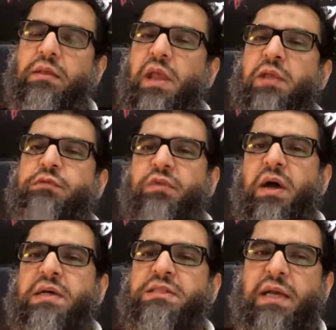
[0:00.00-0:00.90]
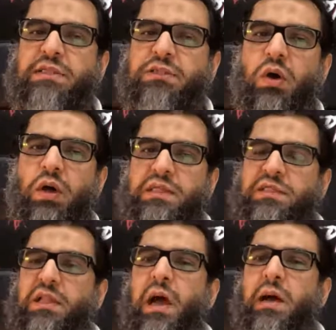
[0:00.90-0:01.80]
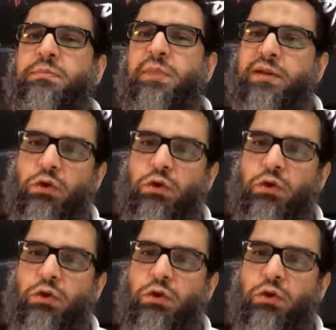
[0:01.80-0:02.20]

in France I saw Islam but no